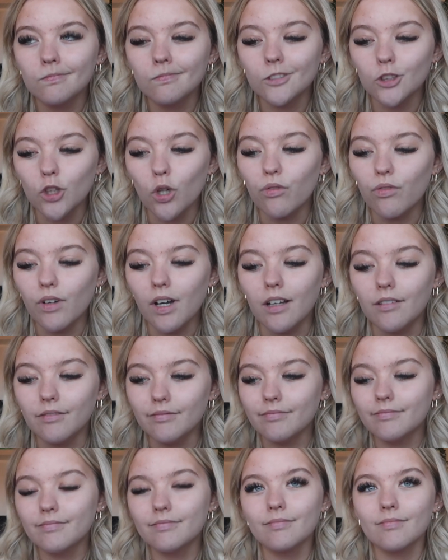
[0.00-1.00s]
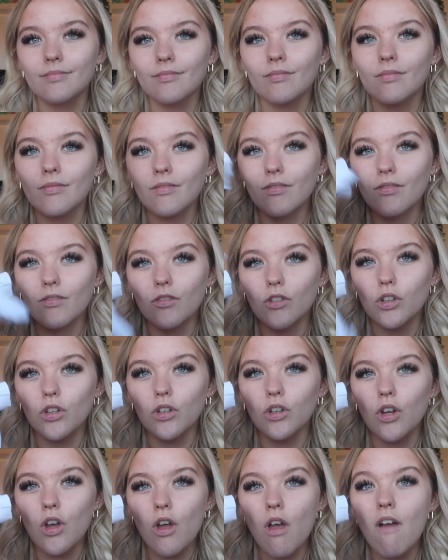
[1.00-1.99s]
it's not fun.
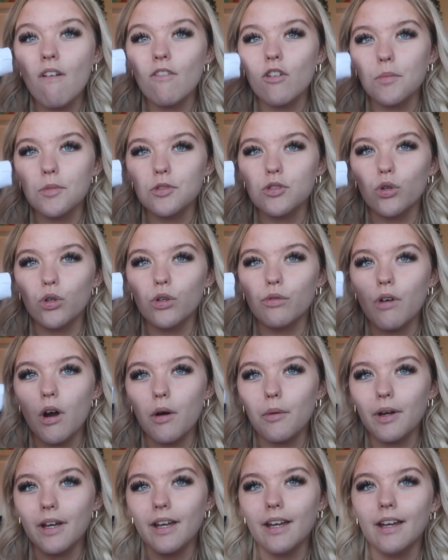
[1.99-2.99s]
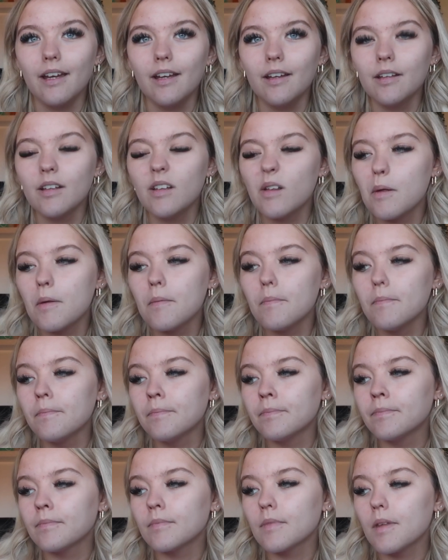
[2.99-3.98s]
Got my toilet roll here.
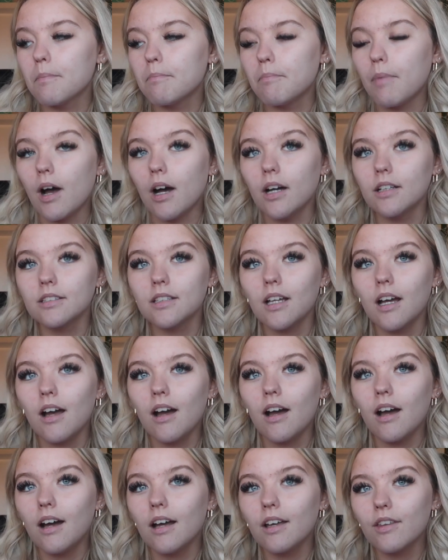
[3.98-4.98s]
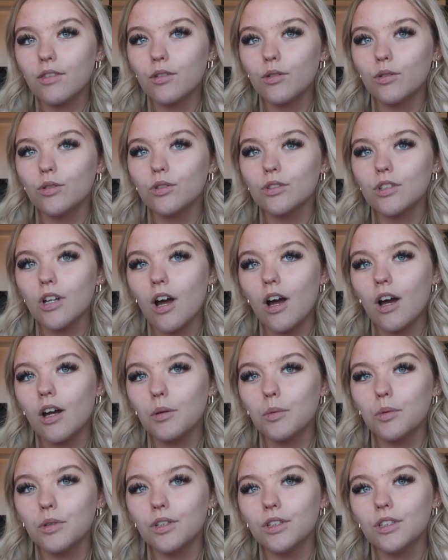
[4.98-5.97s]
But I thought
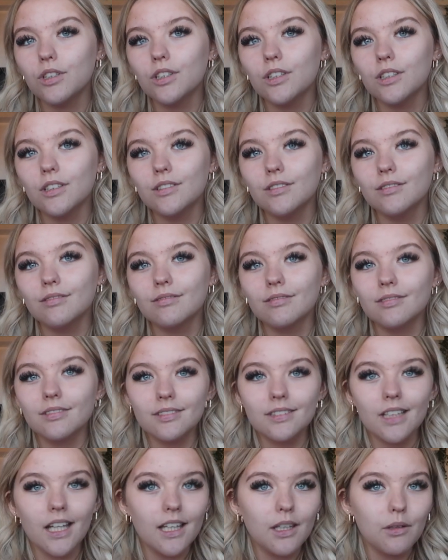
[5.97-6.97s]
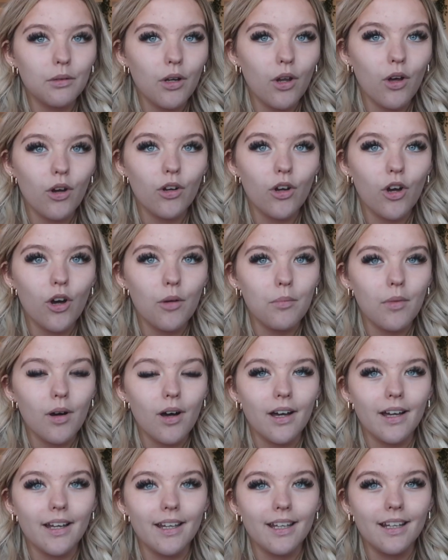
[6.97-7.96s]
I would take you along on
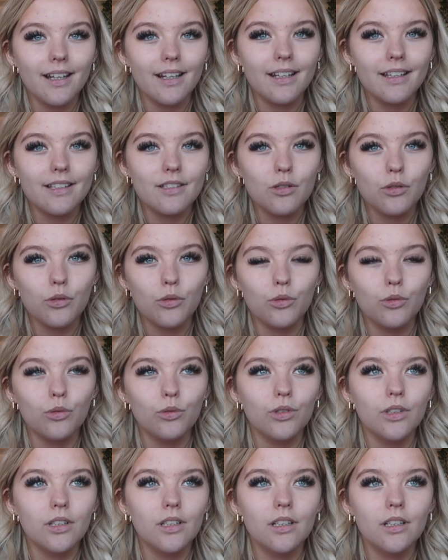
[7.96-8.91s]
my little